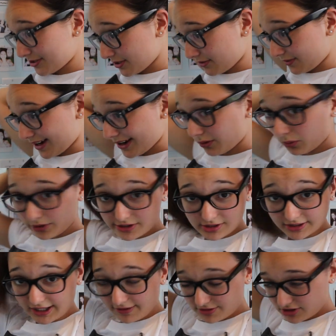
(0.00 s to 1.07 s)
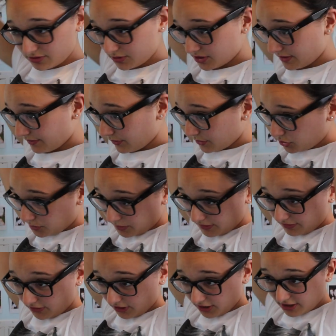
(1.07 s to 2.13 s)
to the right or your left, whichever one you'd
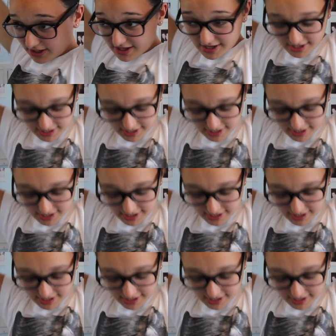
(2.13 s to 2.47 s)
prefer,